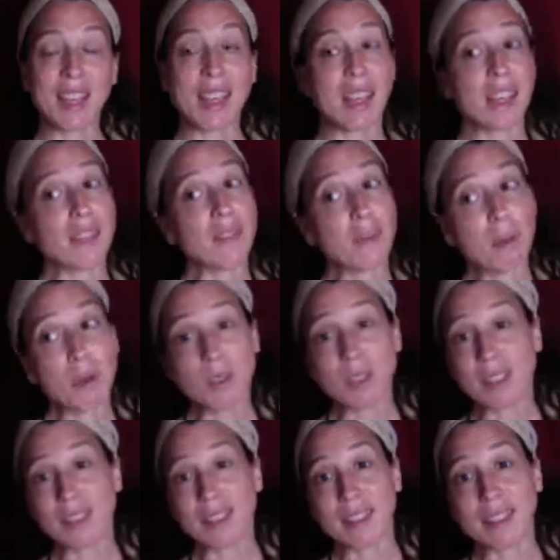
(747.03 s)
And if
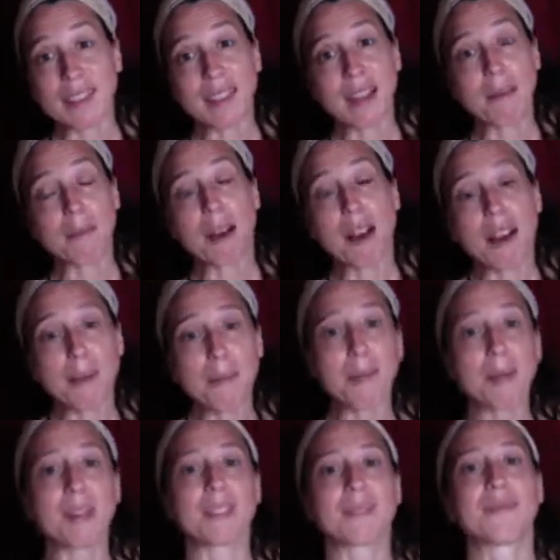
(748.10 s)
emotional things come up,
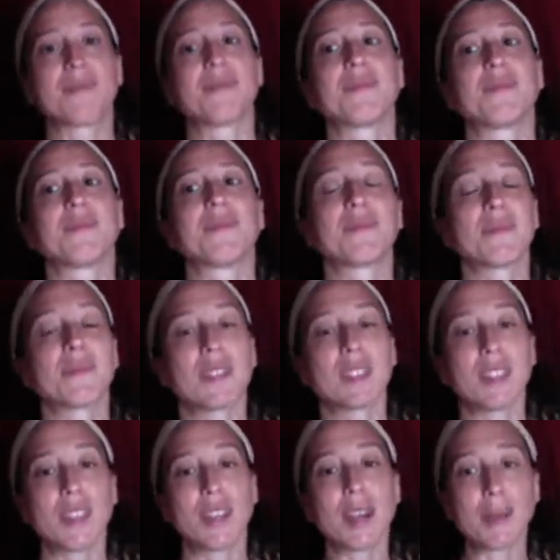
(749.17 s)

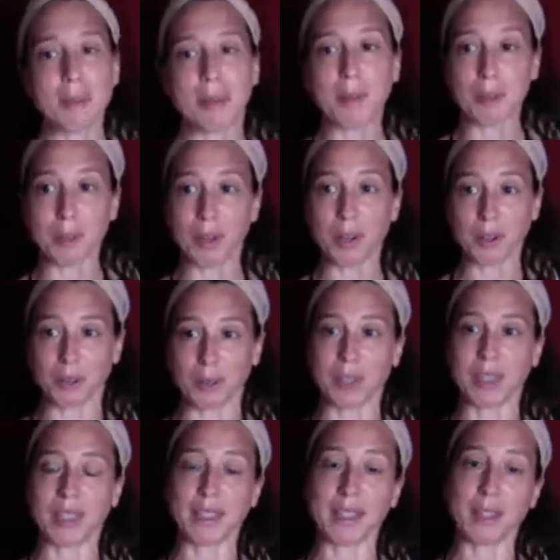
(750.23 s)
you got to be able to work through it.
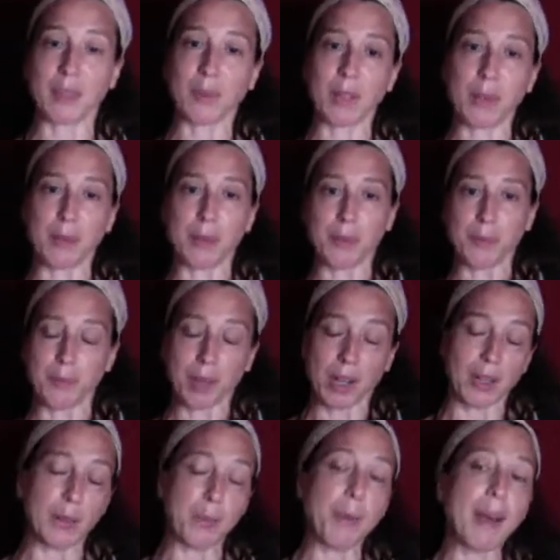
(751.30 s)
And that's where
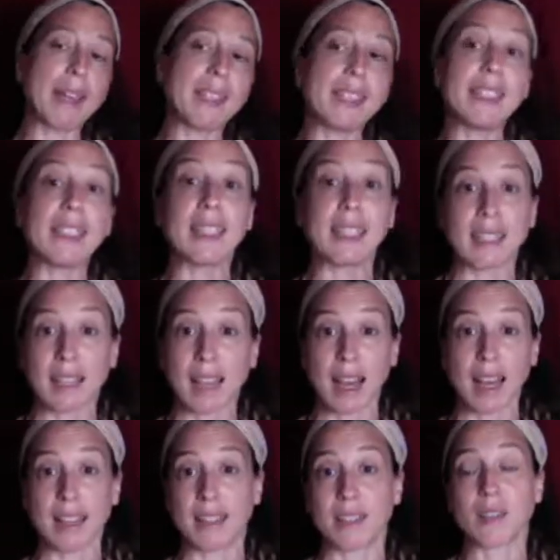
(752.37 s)
you might need a
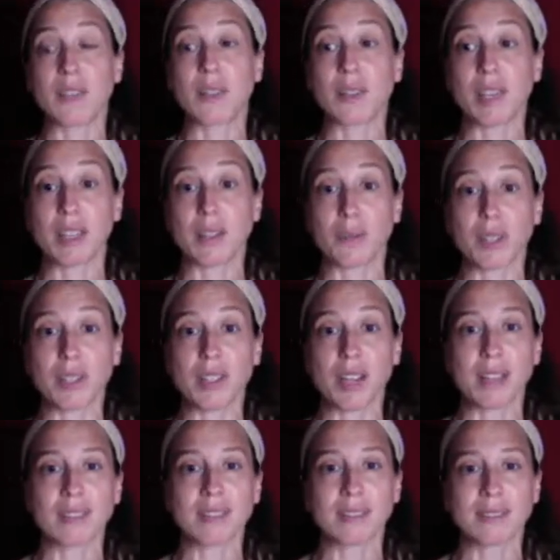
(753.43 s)
guide, and it's okay to reach
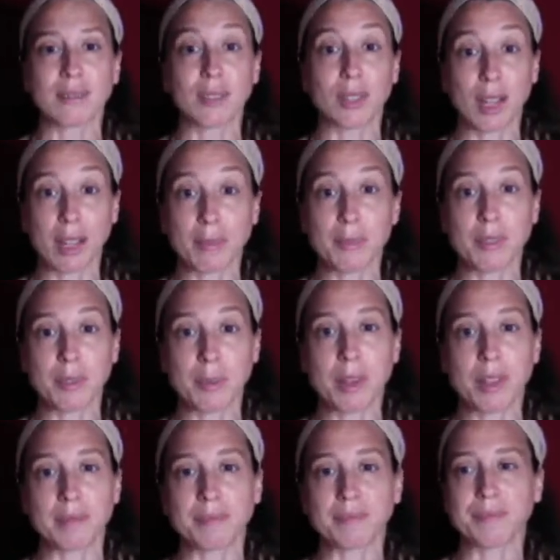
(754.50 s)
out for help as well.